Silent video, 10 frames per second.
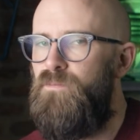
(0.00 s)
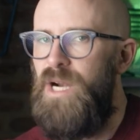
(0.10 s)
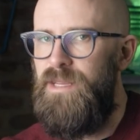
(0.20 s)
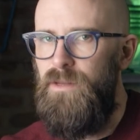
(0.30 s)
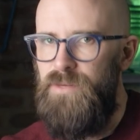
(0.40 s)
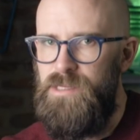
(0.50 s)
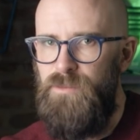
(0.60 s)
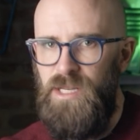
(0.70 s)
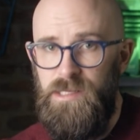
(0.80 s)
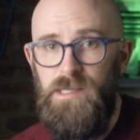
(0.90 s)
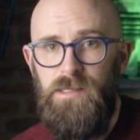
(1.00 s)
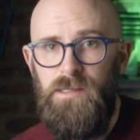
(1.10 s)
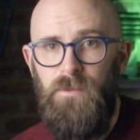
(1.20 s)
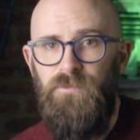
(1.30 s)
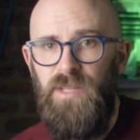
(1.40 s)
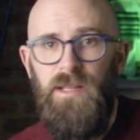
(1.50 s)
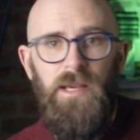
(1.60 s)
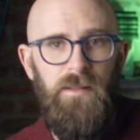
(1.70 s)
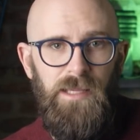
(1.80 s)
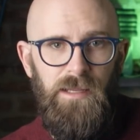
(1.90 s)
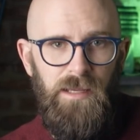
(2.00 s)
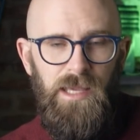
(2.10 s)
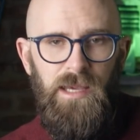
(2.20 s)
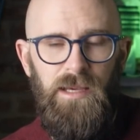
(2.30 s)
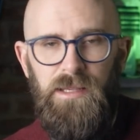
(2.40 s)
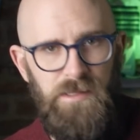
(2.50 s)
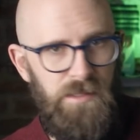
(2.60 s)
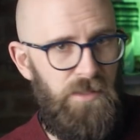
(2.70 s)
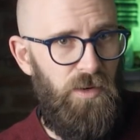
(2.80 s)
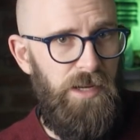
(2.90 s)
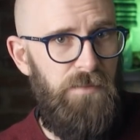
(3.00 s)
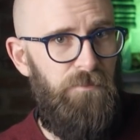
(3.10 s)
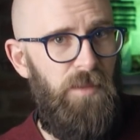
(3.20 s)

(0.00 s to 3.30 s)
regular vestibular system in the inner ear is destroyed.